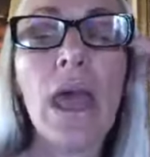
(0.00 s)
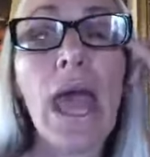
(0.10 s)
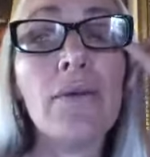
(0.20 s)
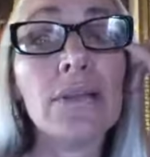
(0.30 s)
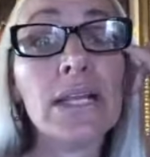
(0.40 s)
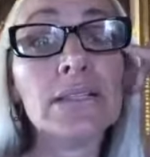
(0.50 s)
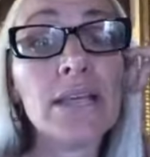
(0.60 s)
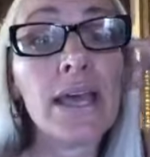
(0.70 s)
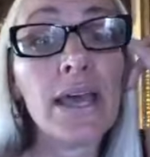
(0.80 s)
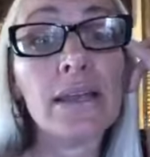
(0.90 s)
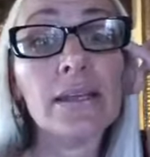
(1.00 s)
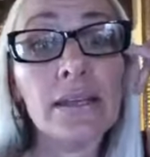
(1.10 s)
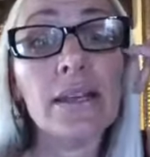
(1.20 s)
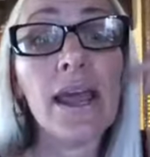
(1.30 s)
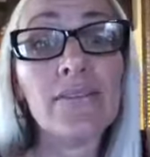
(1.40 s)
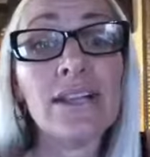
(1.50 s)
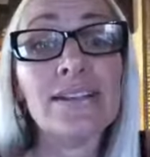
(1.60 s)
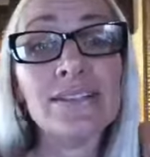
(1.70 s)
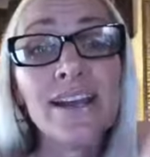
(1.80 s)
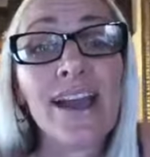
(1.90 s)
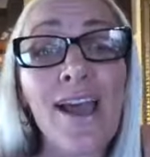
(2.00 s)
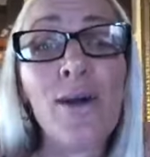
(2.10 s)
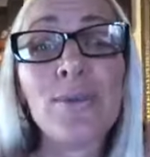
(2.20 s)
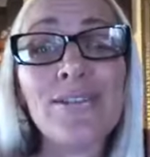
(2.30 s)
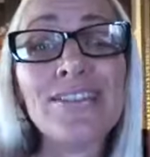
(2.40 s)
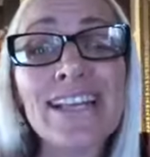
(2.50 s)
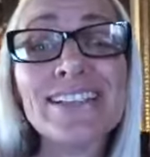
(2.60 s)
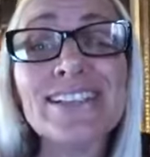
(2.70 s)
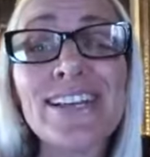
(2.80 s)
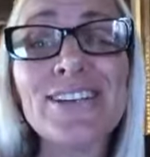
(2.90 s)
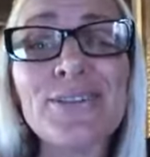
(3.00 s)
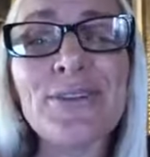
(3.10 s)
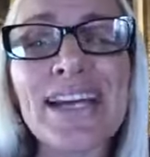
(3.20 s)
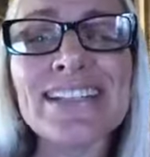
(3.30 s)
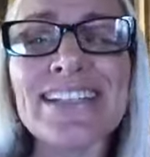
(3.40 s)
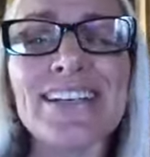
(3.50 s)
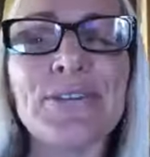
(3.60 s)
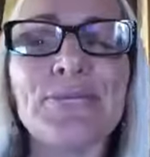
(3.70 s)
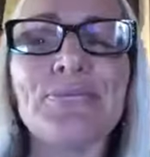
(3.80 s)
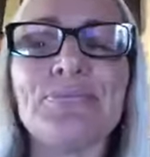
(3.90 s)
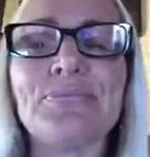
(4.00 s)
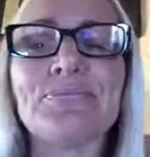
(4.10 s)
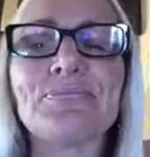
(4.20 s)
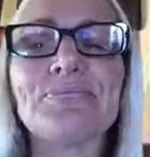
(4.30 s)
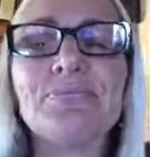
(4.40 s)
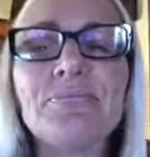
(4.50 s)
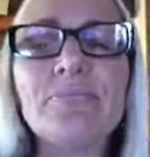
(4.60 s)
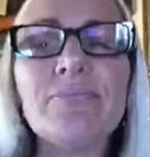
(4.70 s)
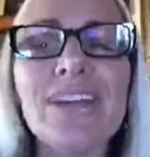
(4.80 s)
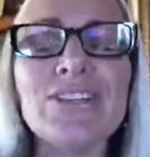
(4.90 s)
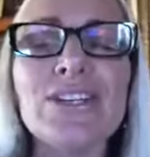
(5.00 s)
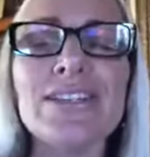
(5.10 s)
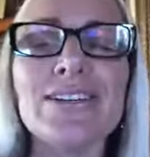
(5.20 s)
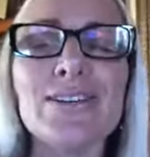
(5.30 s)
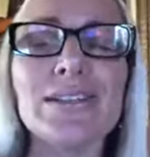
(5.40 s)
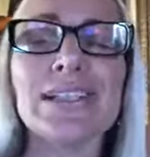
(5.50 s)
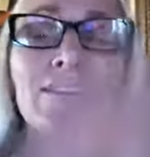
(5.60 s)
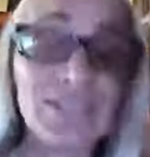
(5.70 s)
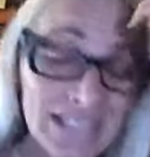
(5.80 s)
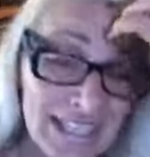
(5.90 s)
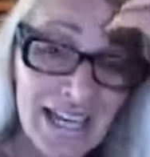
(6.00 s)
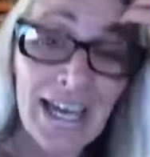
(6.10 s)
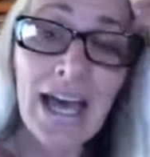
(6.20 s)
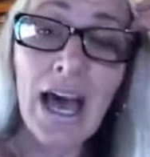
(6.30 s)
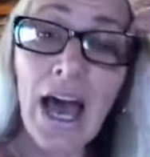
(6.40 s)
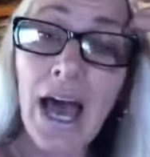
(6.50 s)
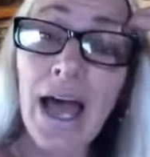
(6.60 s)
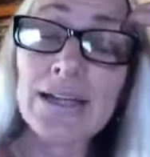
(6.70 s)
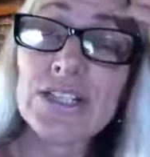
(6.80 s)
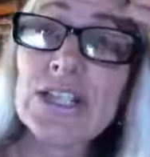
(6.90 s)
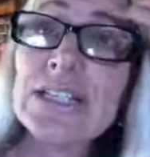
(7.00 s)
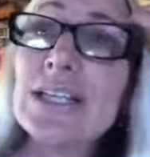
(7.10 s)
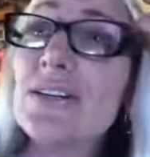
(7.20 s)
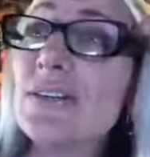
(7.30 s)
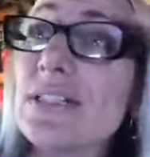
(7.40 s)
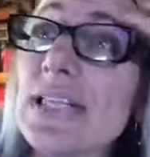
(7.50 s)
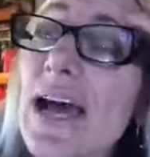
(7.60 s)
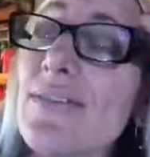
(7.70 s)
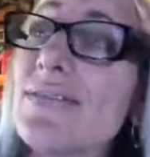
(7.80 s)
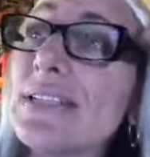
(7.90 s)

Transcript: Everything's good. Everything's good. I hope everything's good your way too. Cheesy girl stuff. Cheesy girl stuff.